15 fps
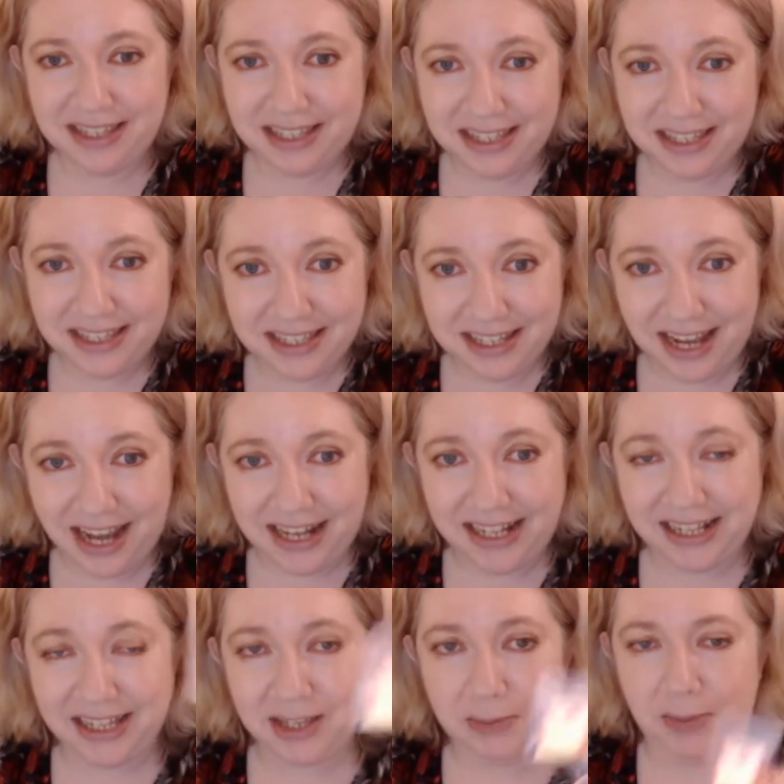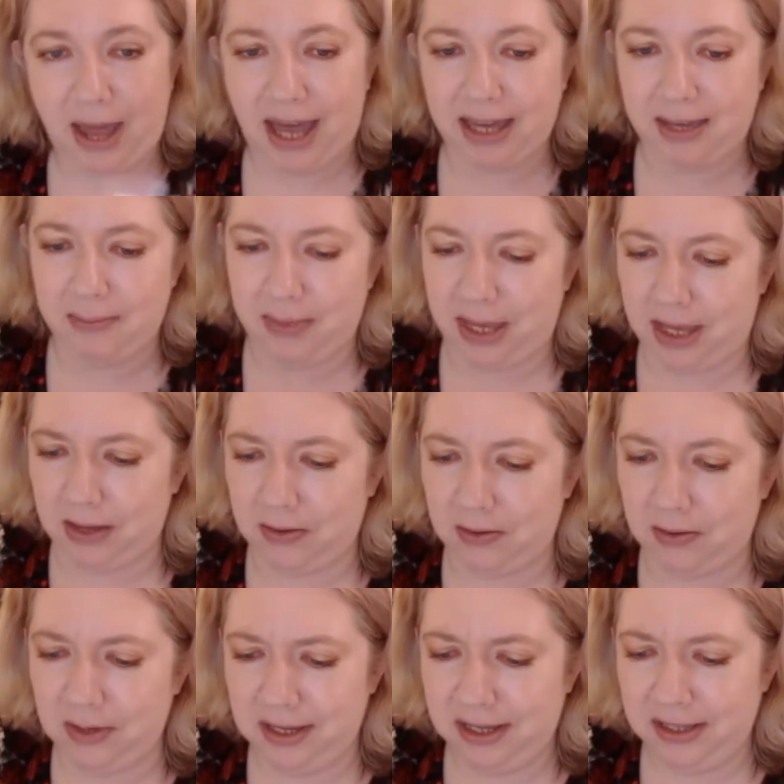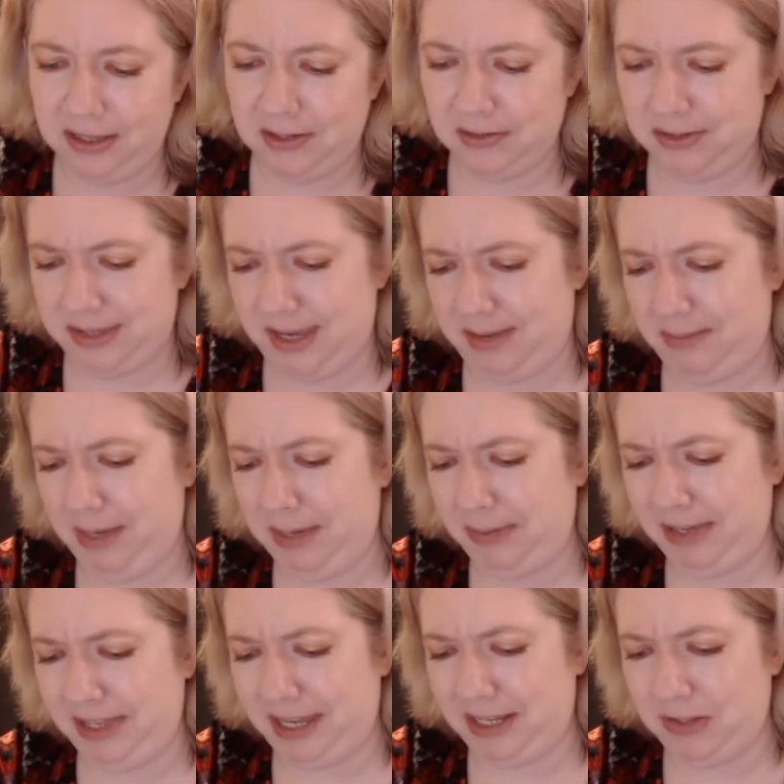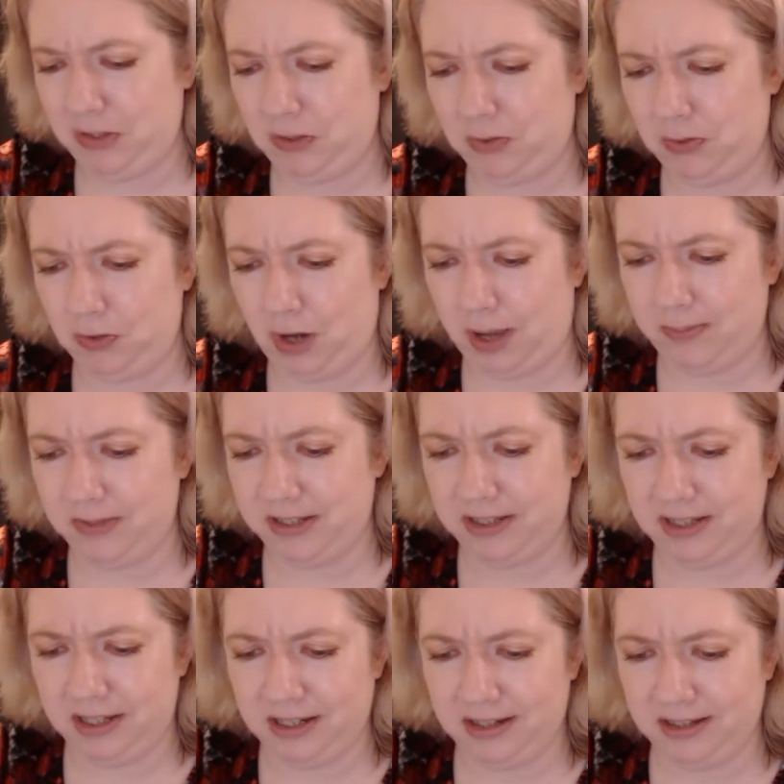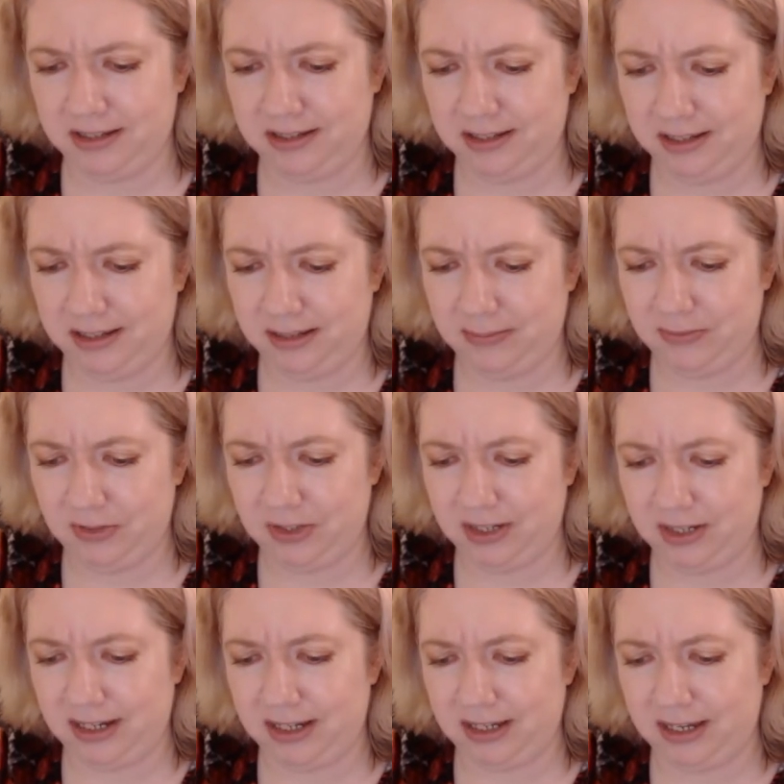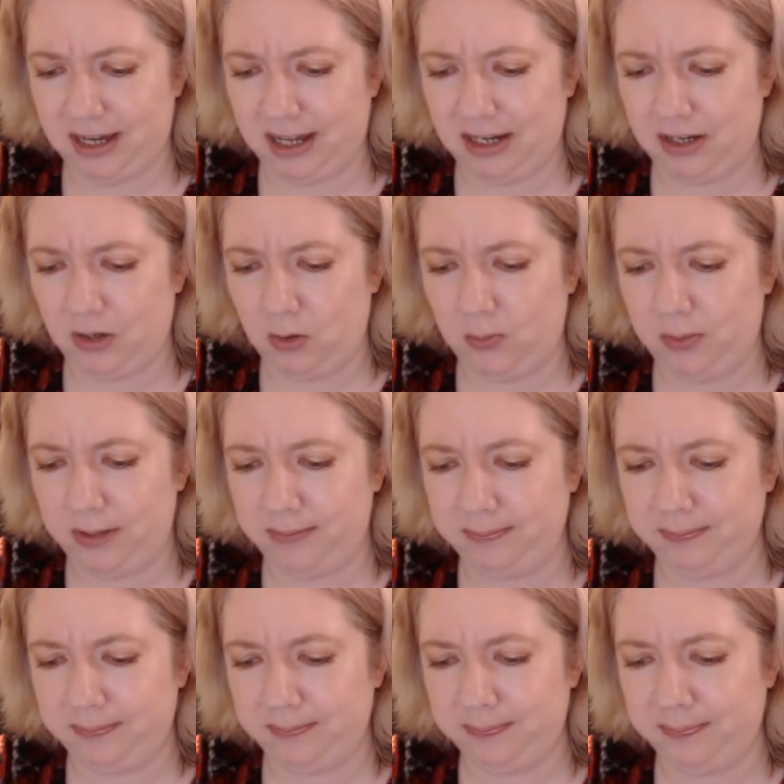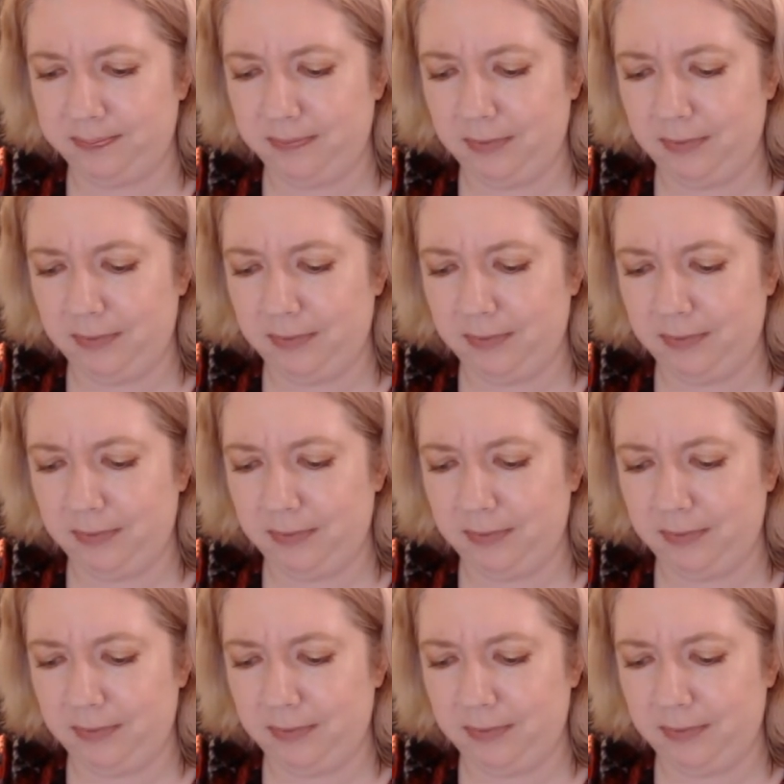This is the tiny little pack of mayo. There's like maybe like two drops in here. I'm just going to cut it open.